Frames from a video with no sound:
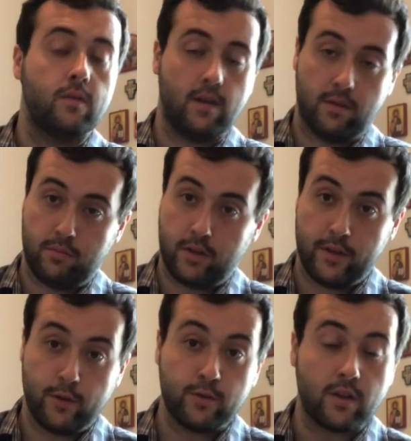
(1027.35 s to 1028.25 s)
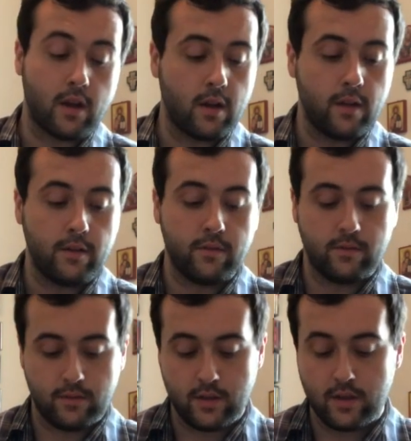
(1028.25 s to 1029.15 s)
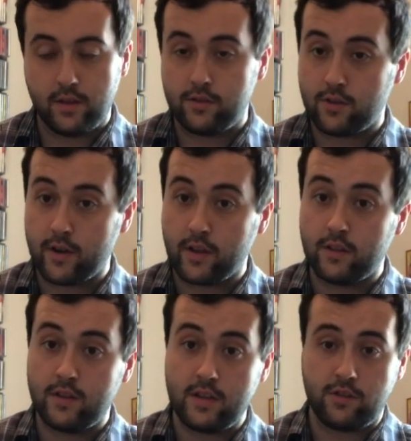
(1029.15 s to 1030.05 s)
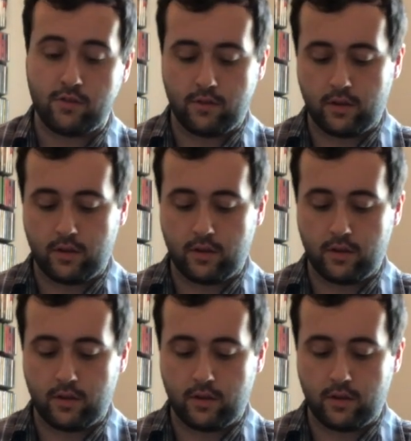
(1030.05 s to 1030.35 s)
We can play those on starting on the D string.